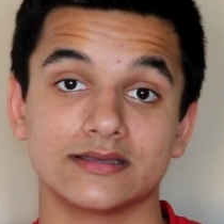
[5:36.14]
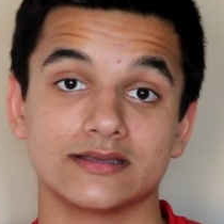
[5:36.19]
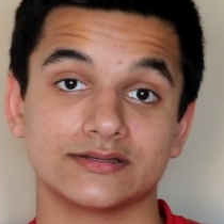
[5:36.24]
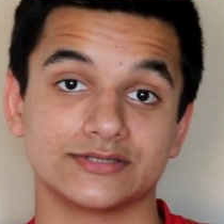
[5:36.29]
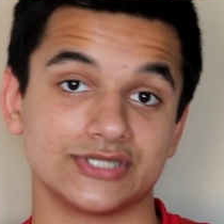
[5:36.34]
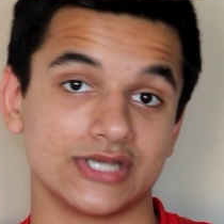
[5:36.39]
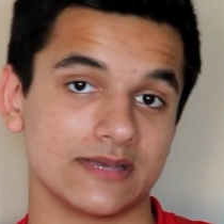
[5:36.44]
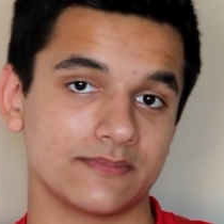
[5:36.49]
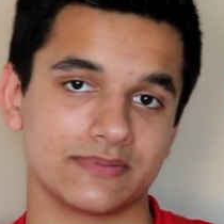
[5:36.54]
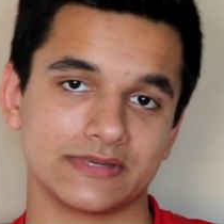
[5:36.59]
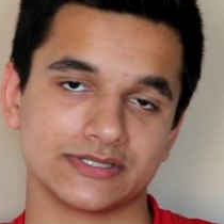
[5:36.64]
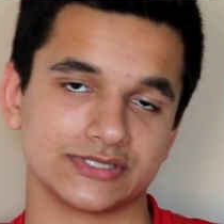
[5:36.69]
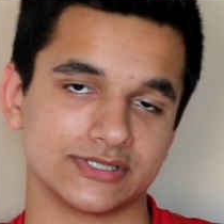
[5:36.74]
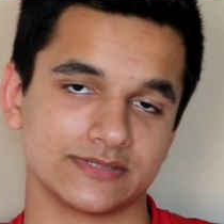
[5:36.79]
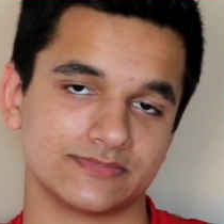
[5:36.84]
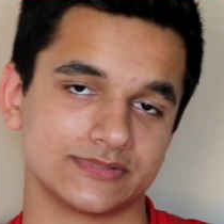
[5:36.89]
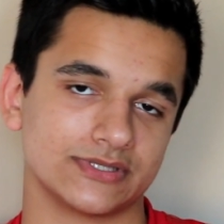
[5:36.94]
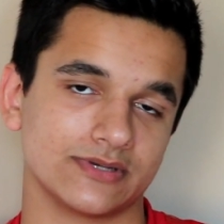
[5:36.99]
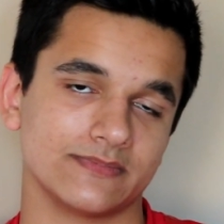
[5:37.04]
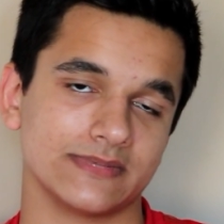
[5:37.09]

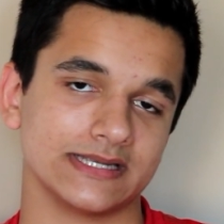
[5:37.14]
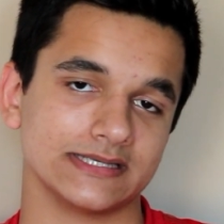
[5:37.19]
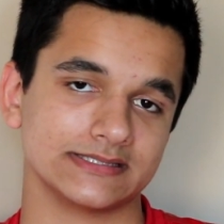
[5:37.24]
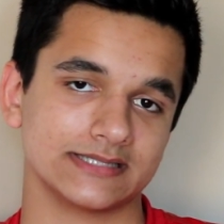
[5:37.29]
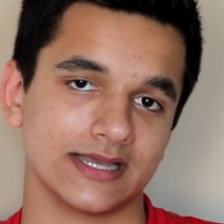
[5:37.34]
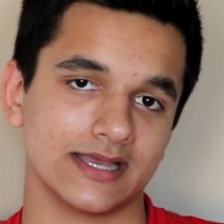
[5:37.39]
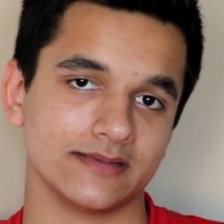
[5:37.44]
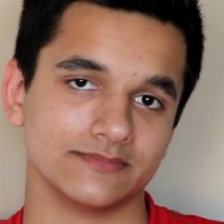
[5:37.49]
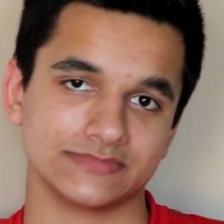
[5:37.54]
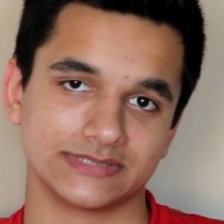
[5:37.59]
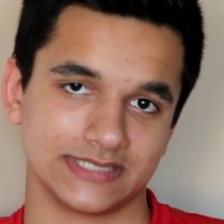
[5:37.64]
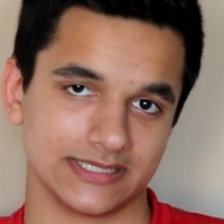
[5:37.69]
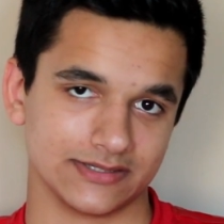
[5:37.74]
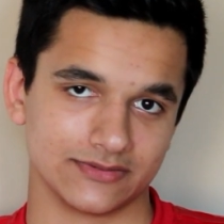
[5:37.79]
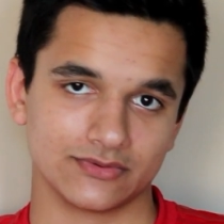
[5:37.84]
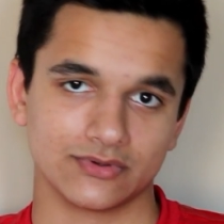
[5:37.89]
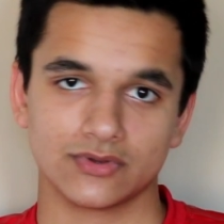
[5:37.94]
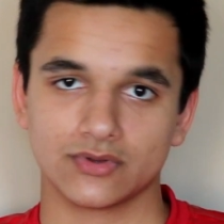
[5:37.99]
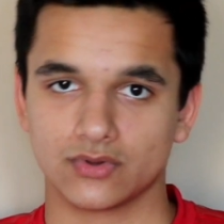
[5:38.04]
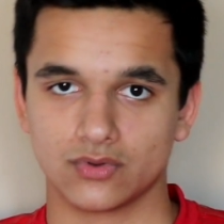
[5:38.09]
Championship so many times, like
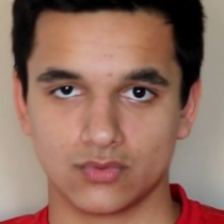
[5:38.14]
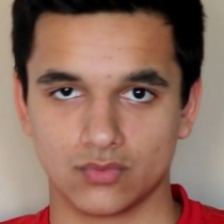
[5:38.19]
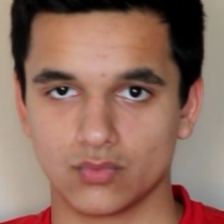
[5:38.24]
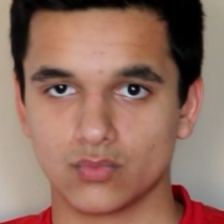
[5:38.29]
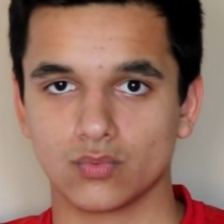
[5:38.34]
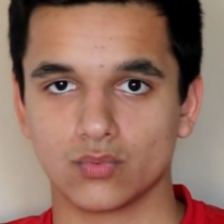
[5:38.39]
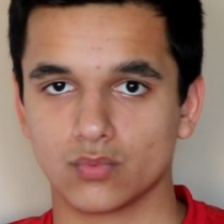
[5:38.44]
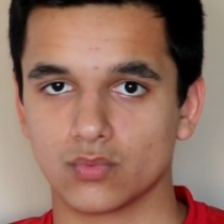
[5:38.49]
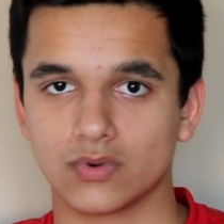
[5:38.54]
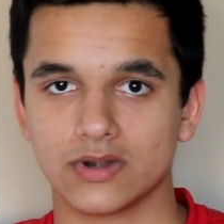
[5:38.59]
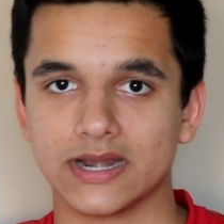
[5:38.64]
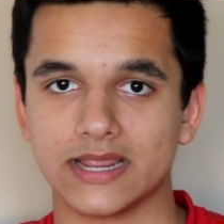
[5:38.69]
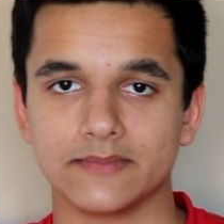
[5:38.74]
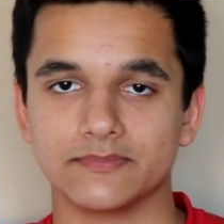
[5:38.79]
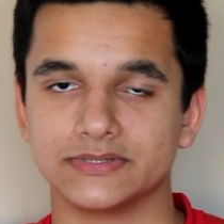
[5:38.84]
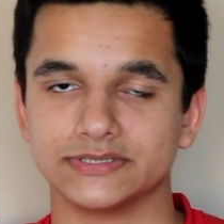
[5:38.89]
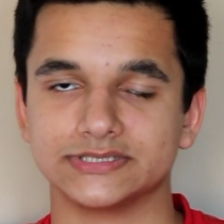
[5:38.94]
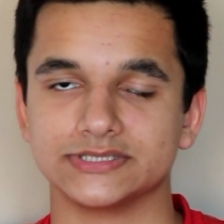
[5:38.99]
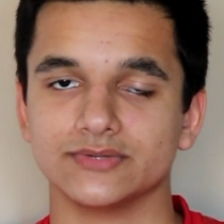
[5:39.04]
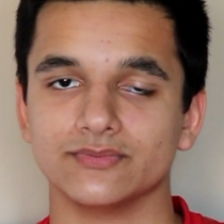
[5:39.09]
we're
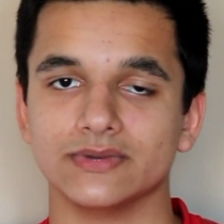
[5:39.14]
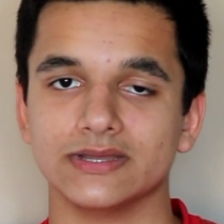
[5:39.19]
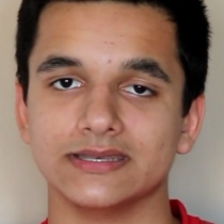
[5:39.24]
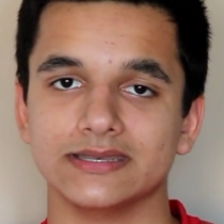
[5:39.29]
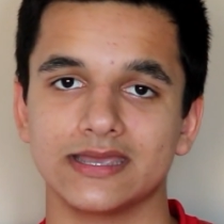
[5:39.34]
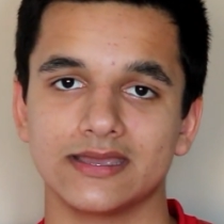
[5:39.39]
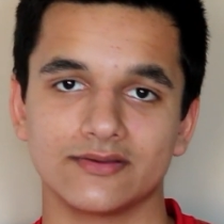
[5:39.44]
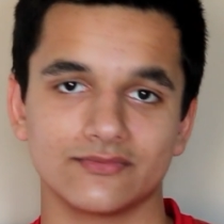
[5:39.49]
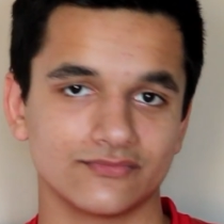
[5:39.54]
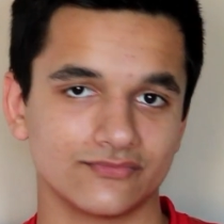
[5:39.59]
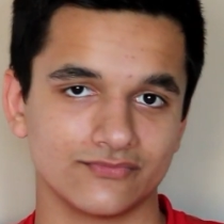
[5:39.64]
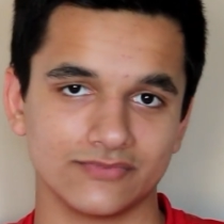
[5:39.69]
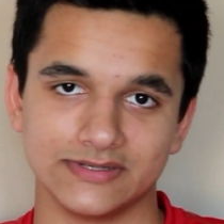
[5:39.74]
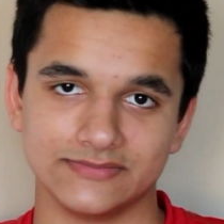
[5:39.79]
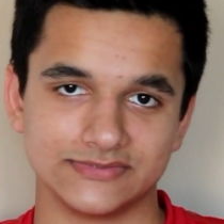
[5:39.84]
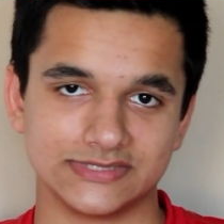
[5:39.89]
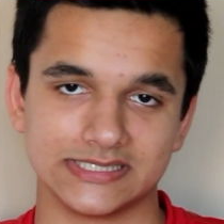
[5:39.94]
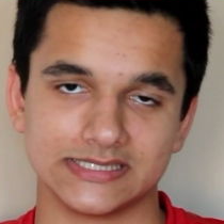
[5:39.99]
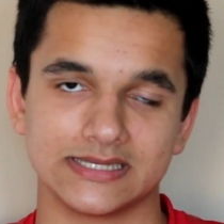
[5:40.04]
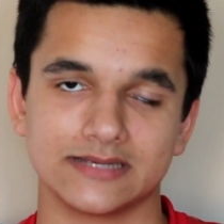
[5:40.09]
able to win that.
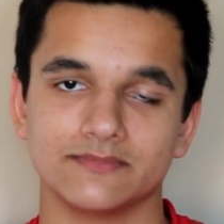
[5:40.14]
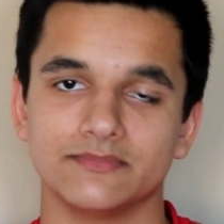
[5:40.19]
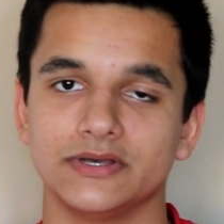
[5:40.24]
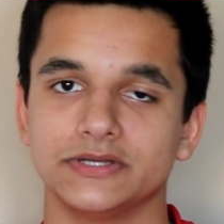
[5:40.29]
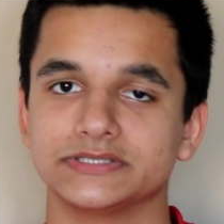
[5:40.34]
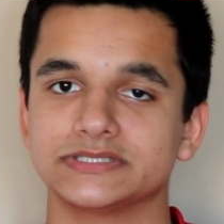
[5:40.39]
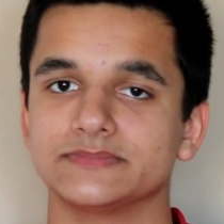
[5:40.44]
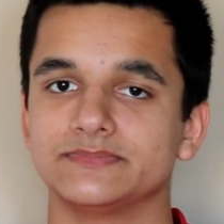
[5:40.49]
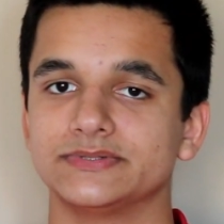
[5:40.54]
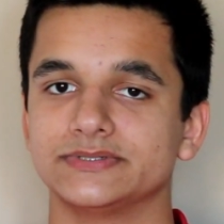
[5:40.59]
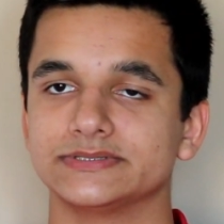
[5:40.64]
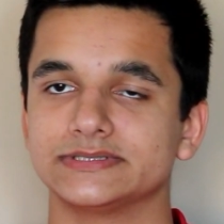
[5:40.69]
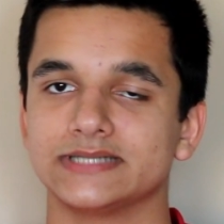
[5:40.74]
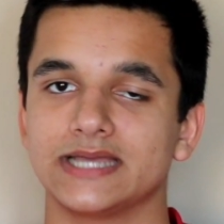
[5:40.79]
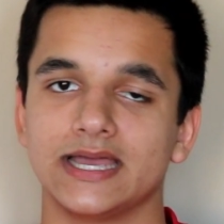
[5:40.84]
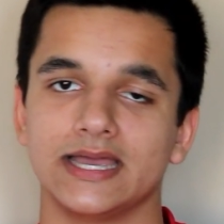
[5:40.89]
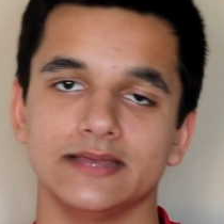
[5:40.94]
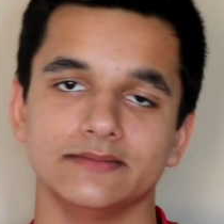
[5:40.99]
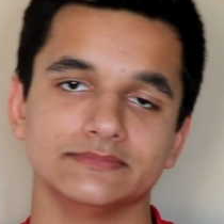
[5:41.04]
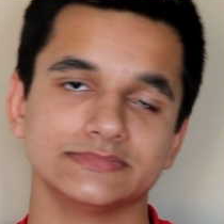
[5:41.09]
We've seen it multiple
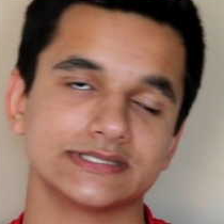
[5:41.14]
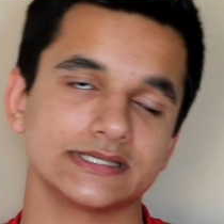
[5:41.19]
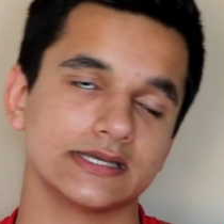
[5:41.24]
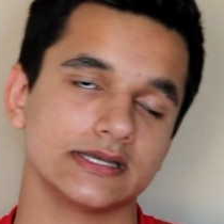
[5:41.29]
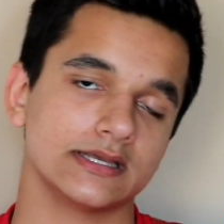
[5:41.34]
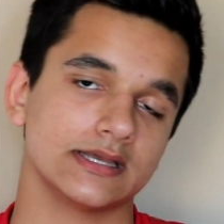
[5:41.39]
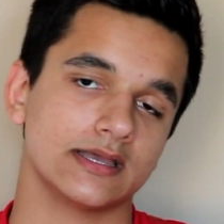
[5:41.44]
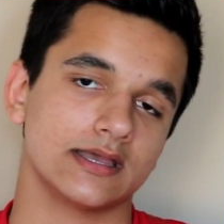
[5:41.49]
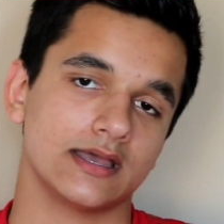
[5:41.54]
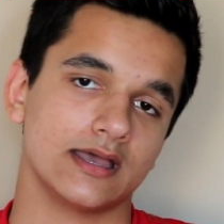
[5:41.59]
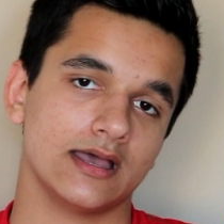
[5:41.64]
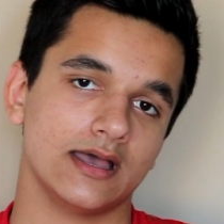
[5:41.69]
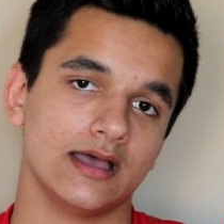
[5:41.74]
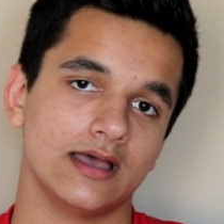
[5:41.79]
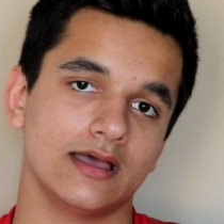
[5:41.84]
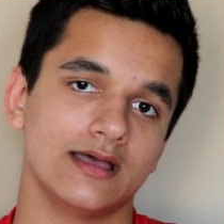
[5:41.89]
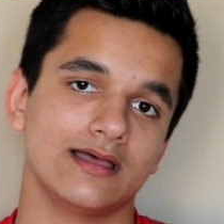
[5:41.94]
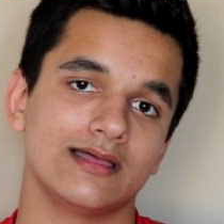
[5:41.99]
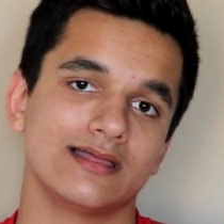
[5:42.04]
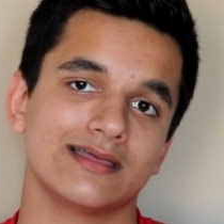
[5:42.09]
times.
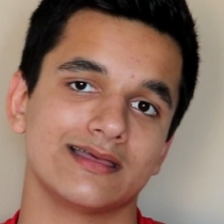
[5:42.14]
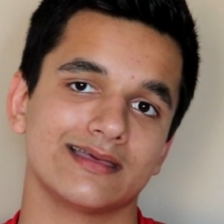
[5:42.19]
Uh,